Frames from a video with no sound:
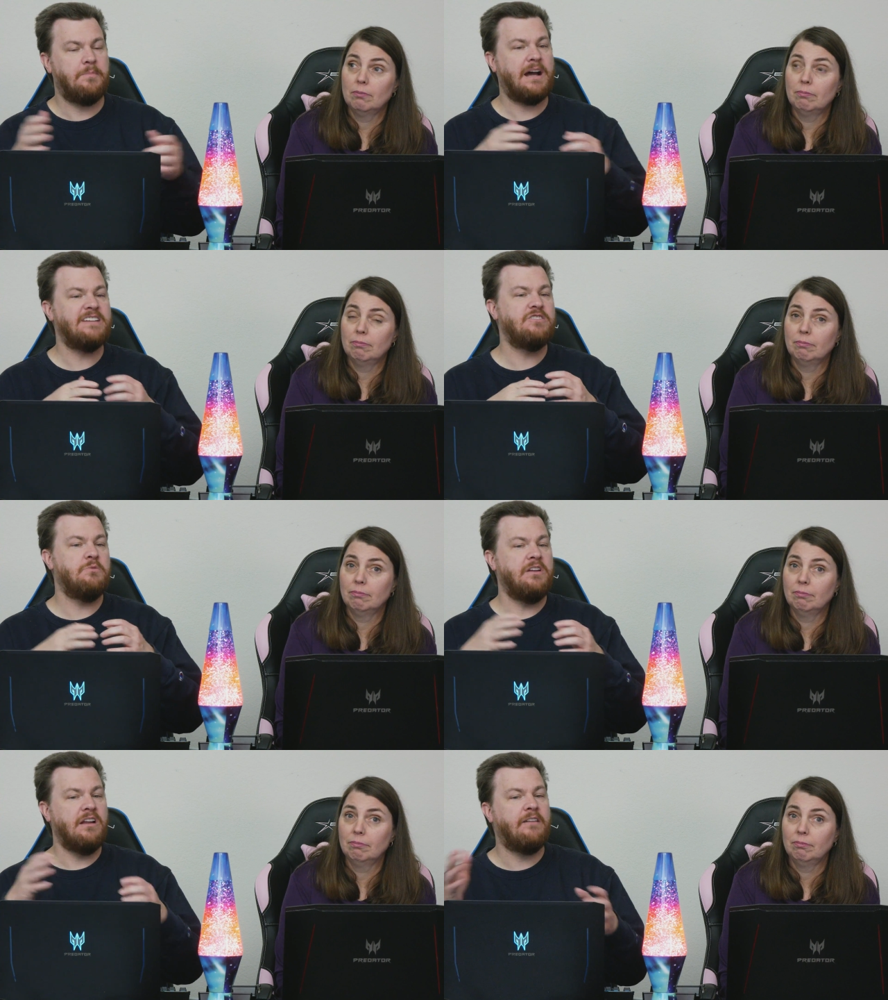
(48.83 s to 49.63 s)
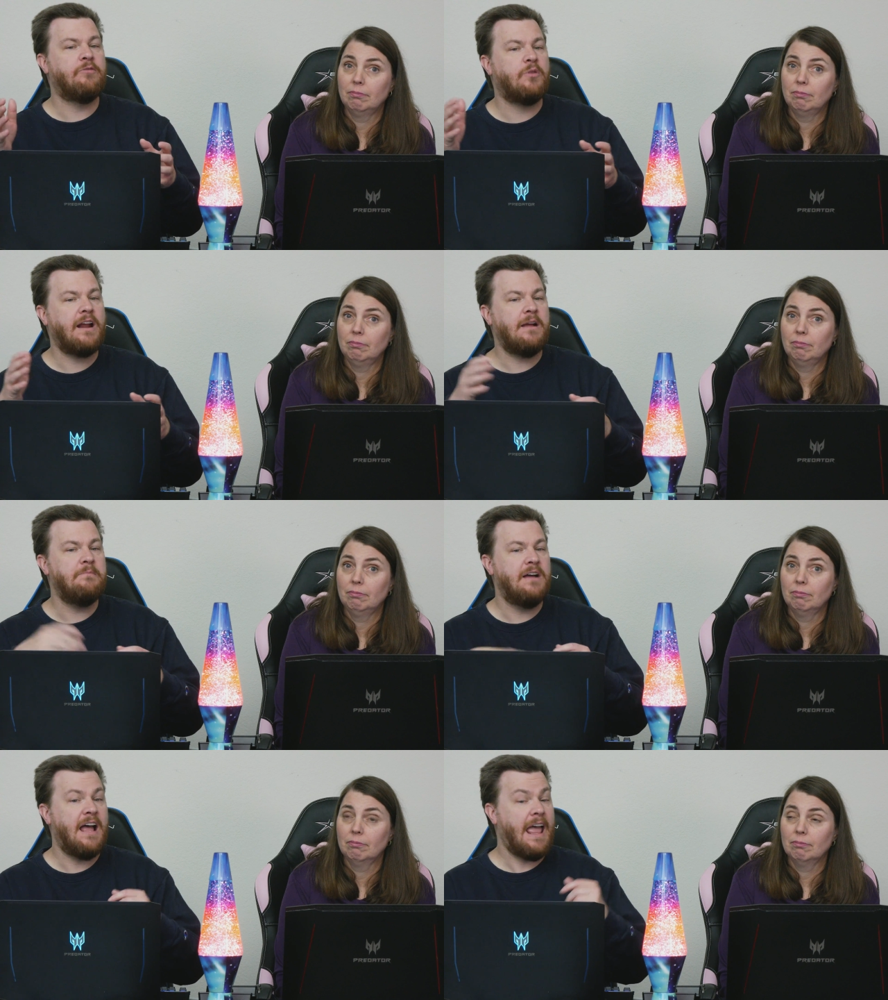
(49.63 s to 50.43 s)
Speaker 1: buys you enough
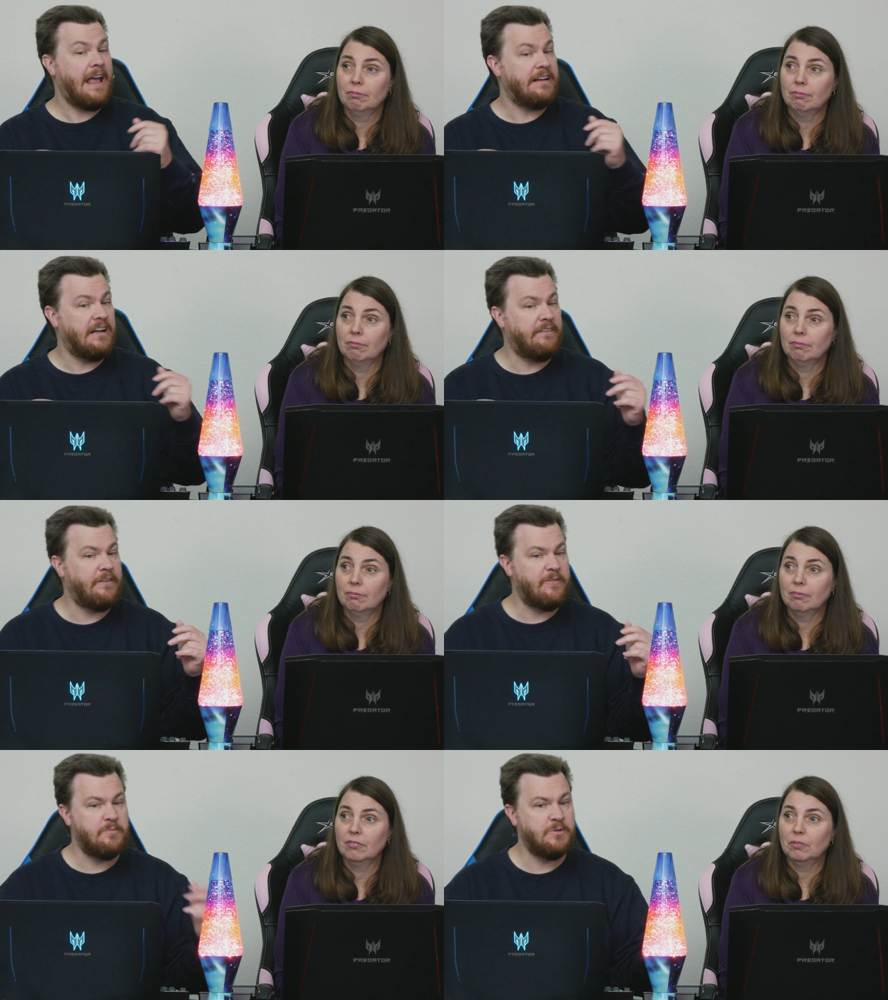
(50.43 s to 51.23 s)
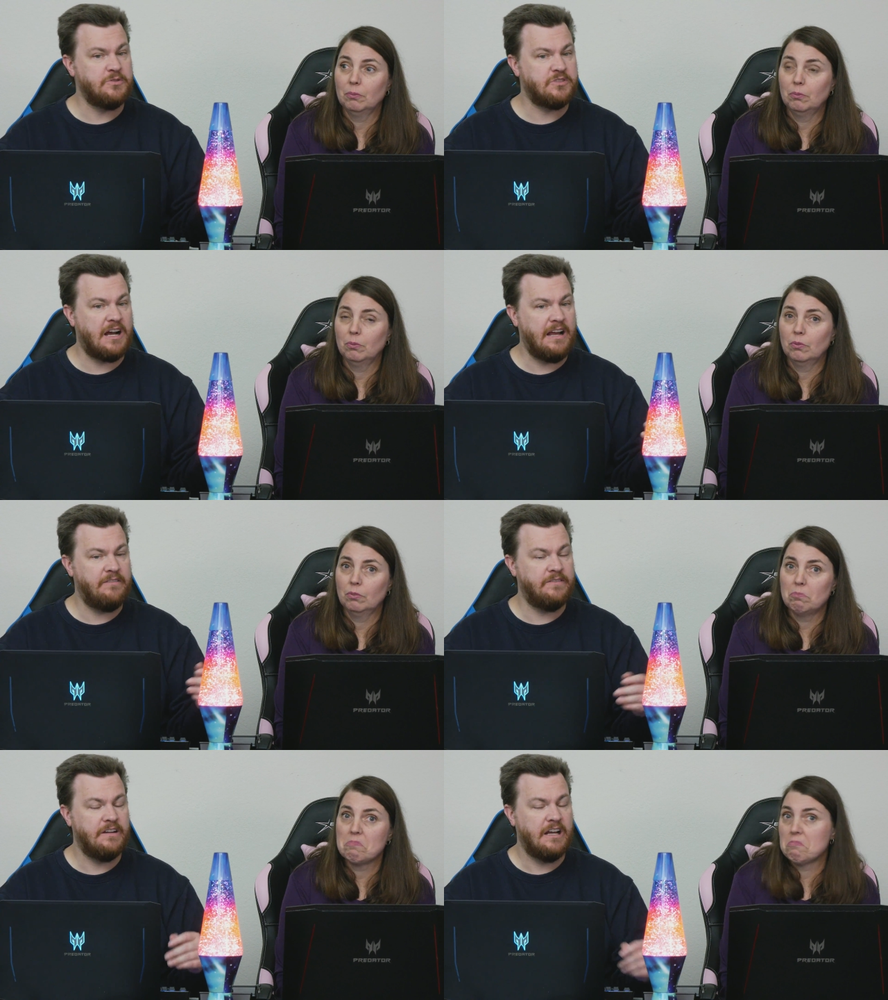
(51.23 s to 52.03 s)
RAM and enough of a boot
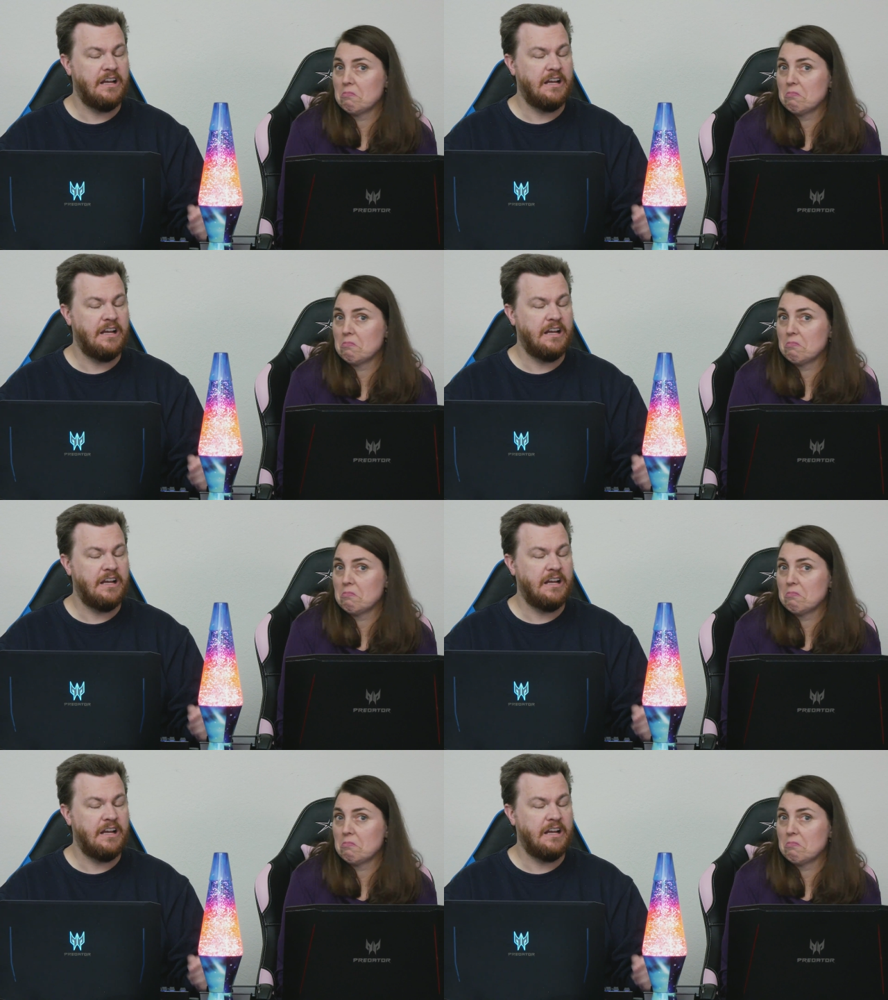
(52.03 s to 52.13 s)
drive